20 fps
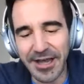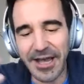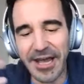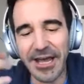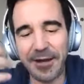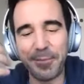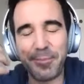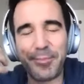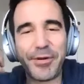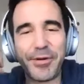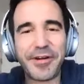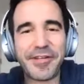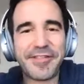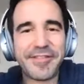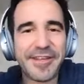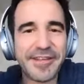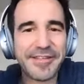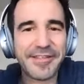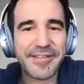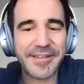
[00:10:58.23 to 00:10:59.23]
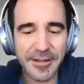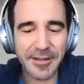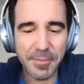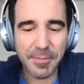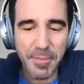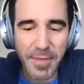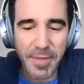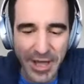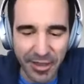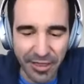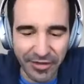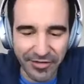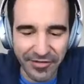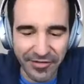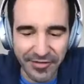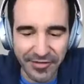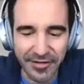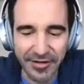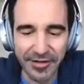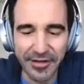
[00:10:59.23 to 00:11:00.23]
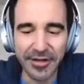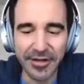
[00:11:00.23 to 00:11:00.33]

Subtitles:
and persisting myths